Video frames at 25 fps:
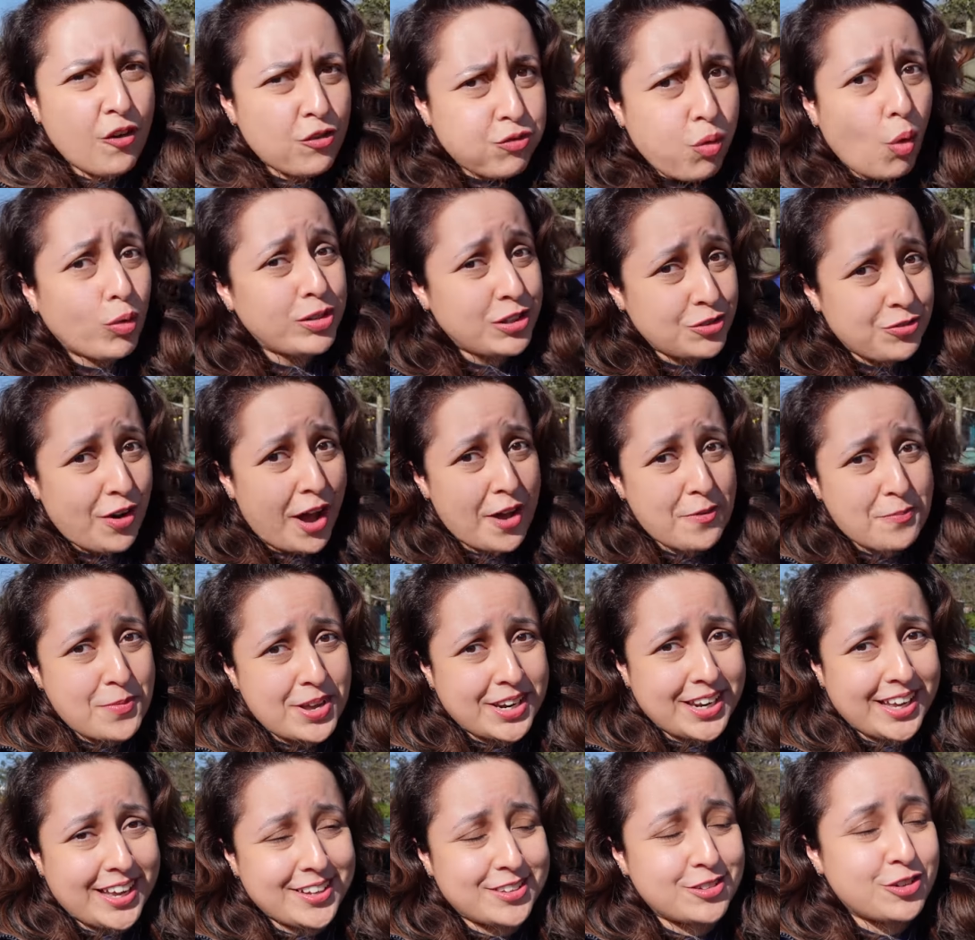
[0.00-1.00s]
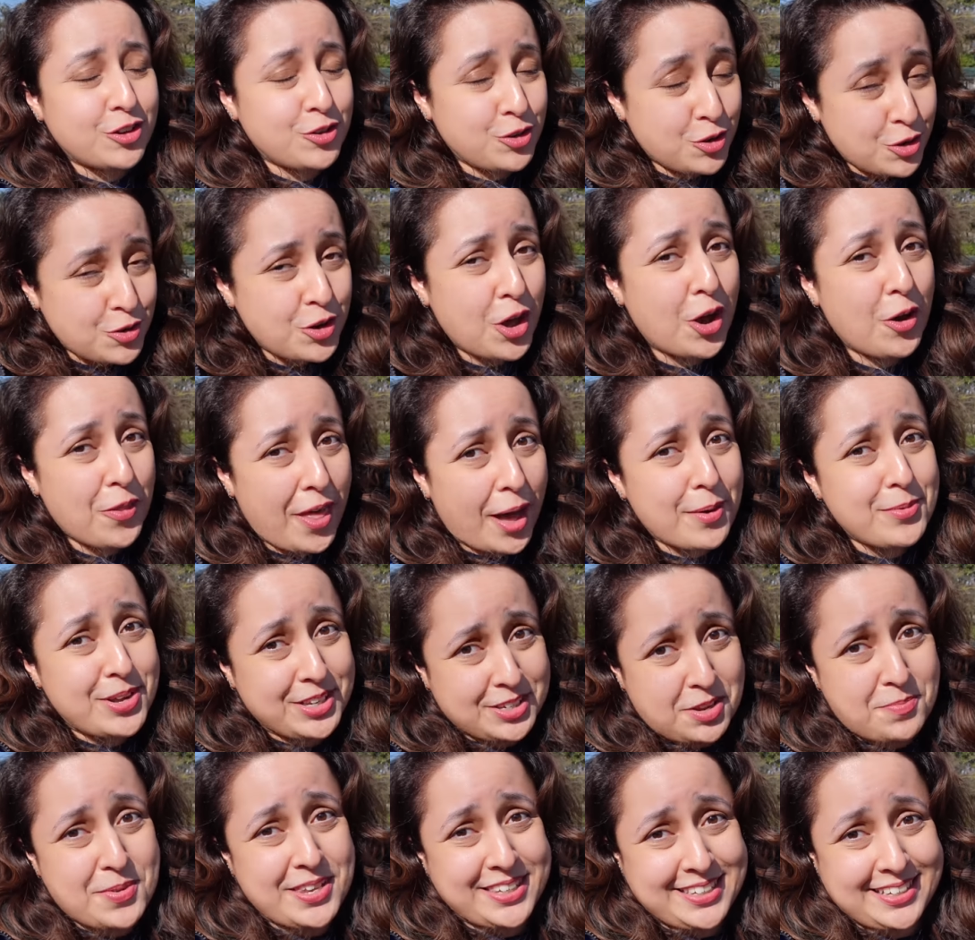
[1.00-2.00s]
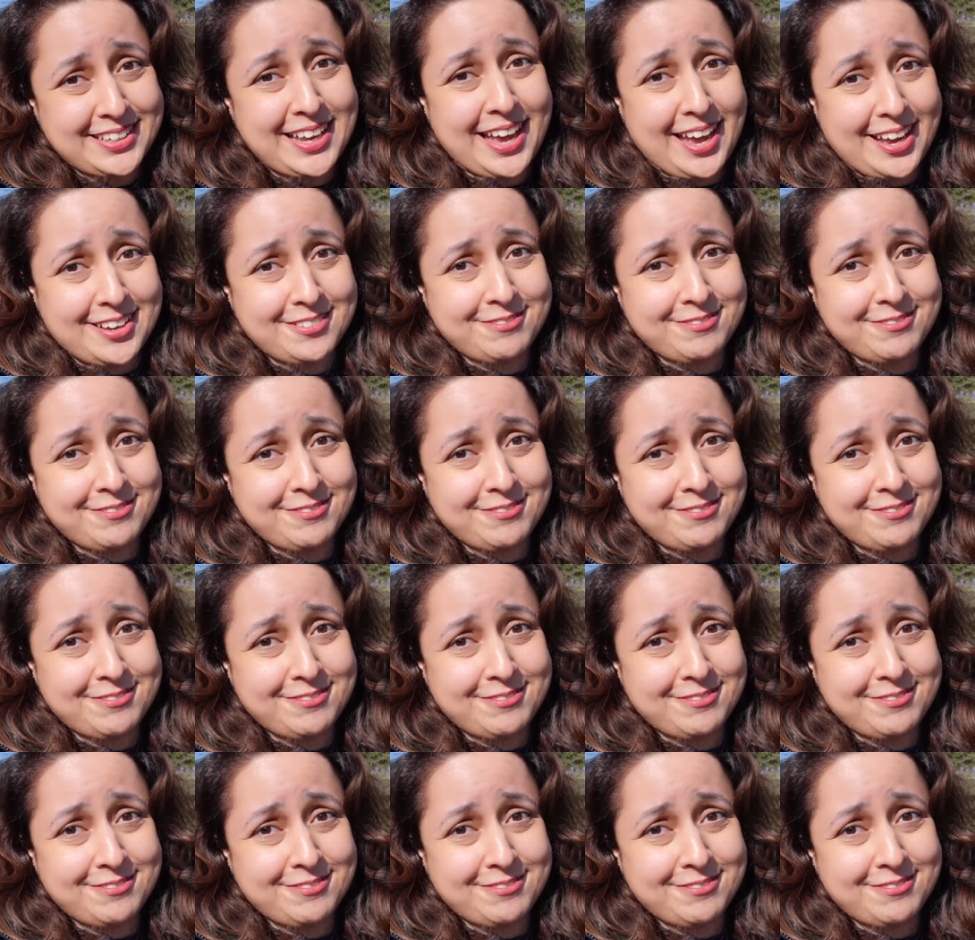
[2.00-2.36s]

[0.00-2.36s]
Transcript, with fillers: 45 minutes, you know that means a busy day.